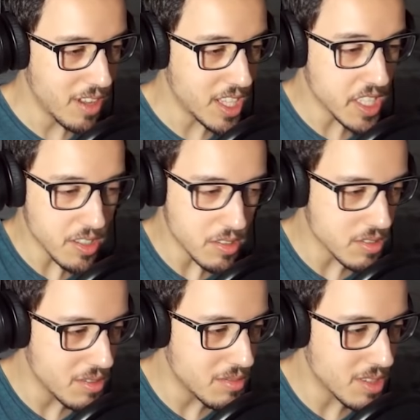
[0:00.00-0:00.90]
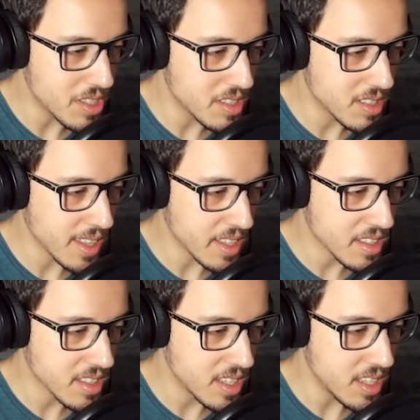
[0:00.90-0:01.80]
I still don't know what that
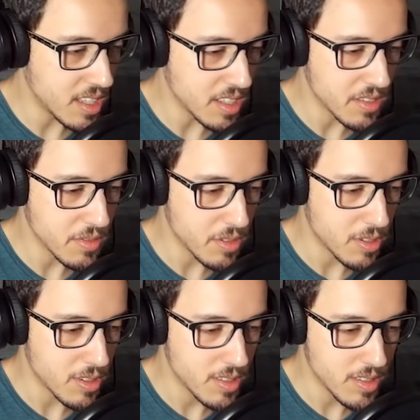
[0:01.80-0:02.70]
key is for.